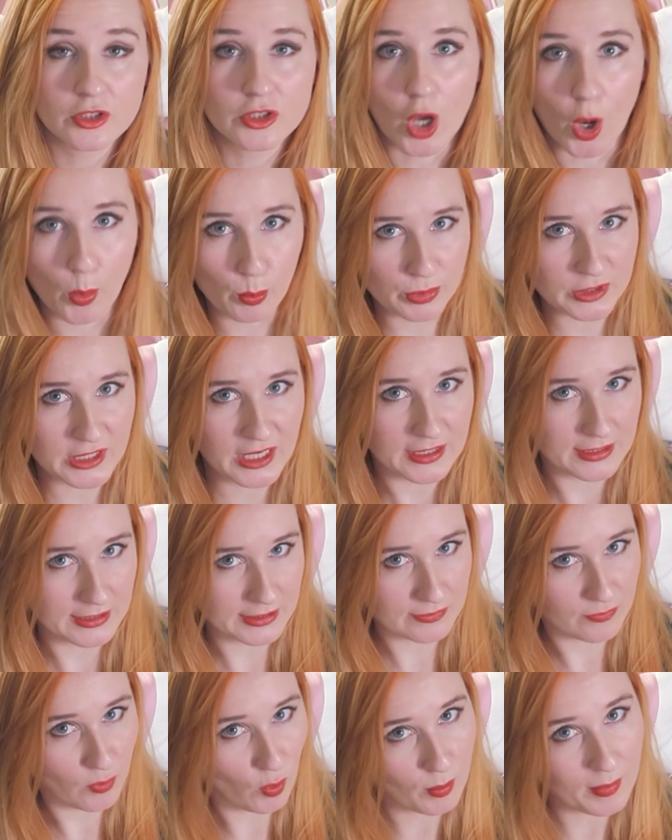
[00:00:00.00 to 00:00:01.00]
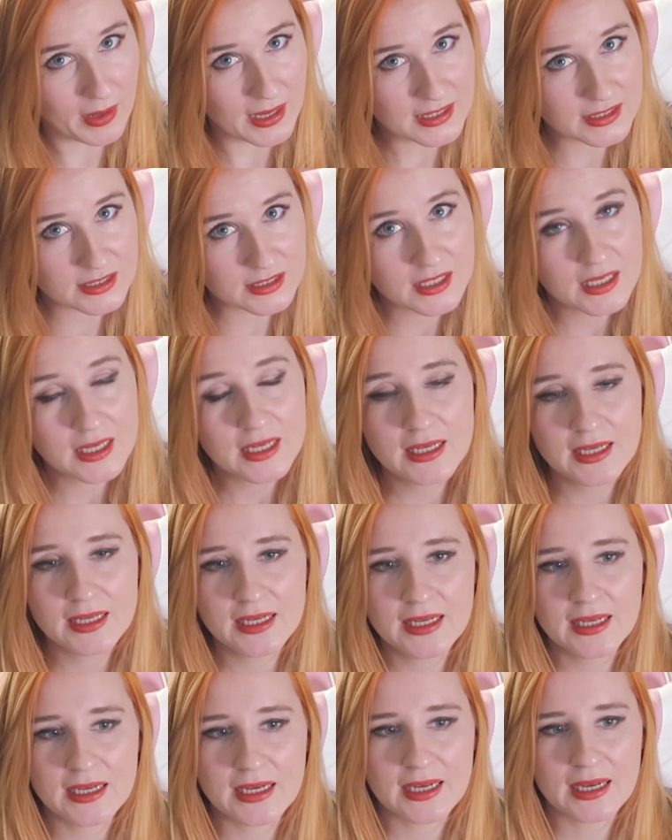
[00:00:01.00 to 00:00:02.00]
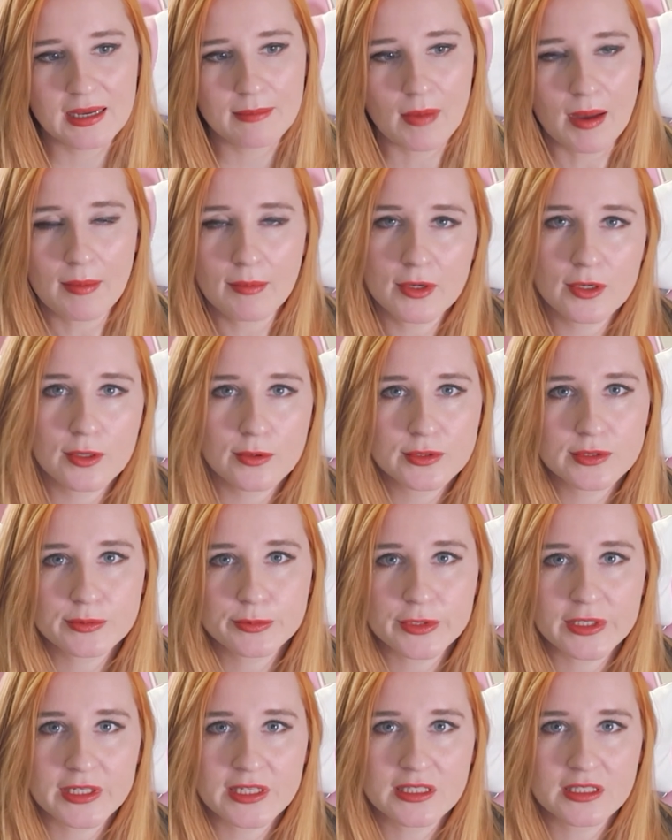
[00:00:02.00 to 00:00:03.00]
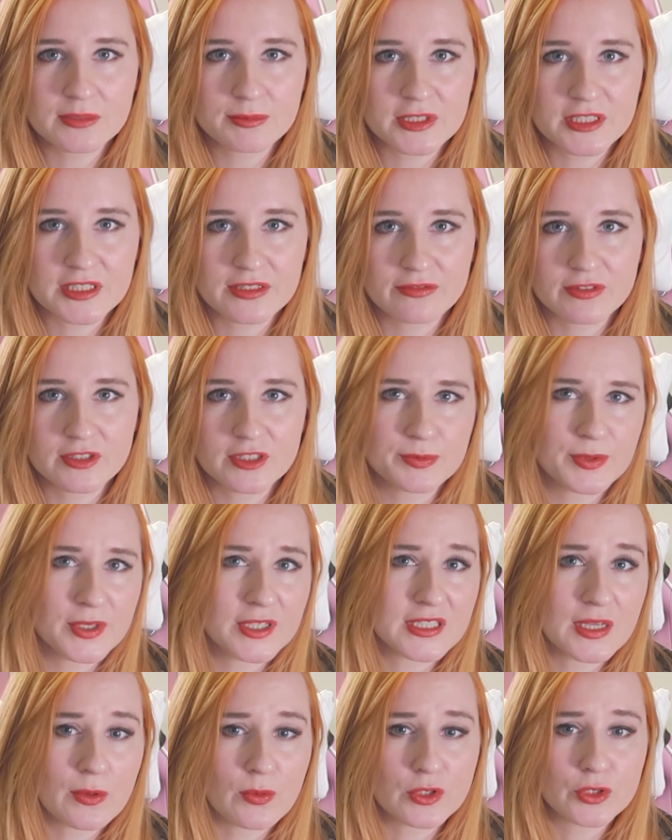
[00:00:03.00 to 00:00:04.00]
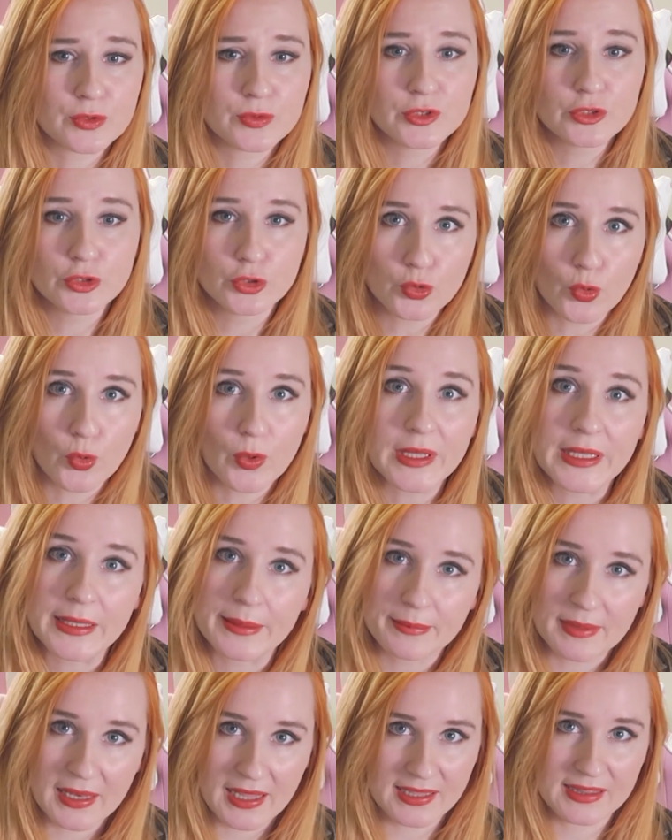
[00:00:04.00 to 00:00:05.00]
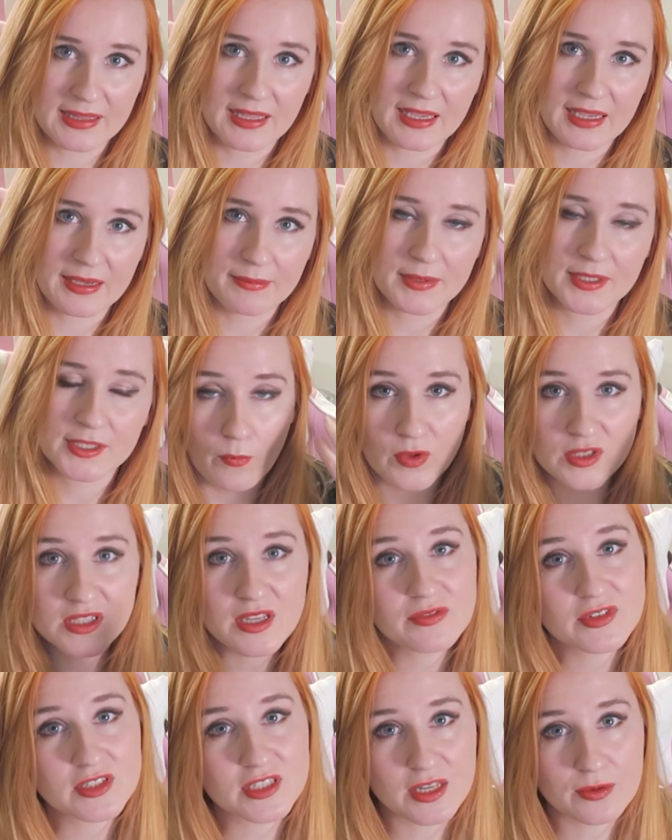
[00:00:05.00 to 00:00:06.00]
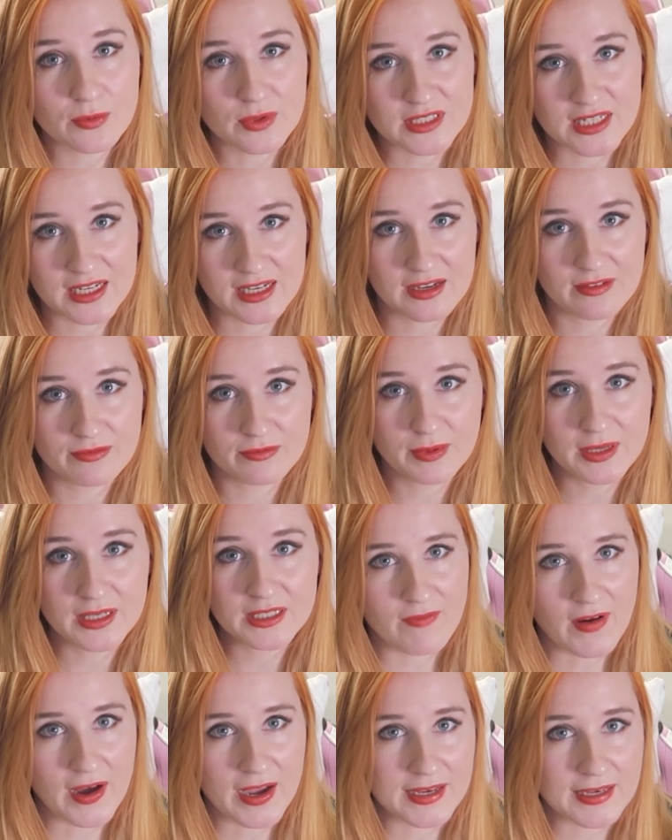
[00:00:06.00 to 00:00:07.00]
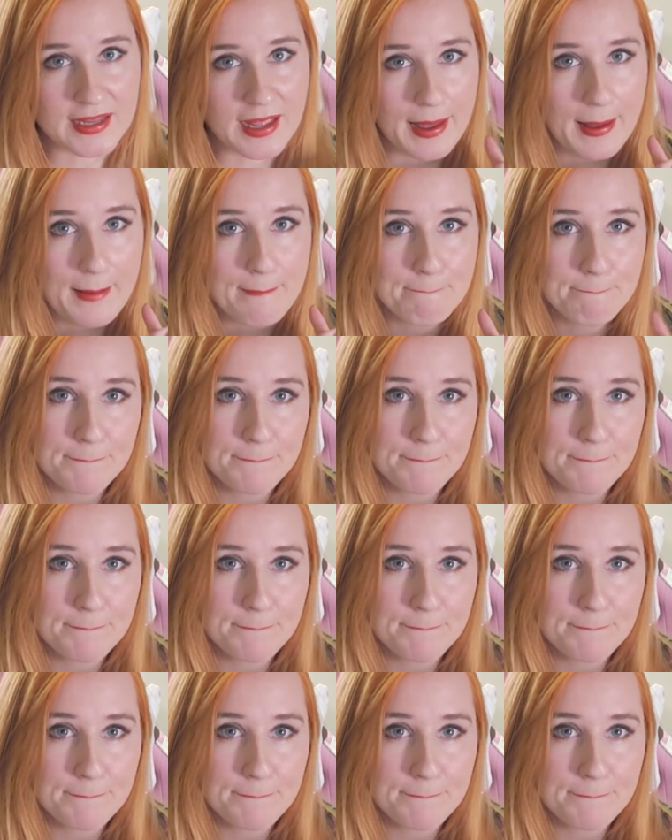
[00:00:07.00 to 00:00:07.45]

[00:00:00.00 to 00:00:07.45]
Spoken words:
top deck this format, I'm going to go with something a little bit different because I want to enjoy playing the game. Once I've decided what deck I've picked, find a